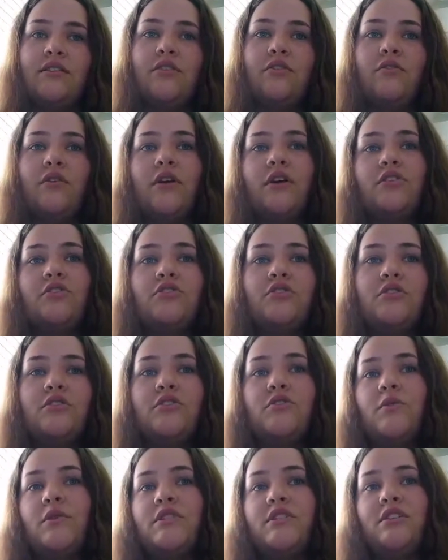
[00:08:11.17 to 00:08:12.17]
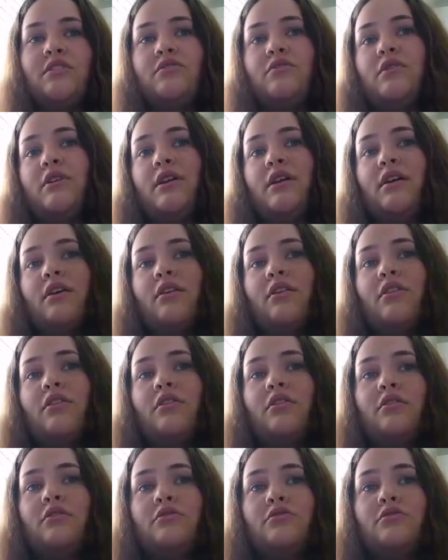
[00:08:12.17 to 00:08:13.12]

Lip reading: 323 and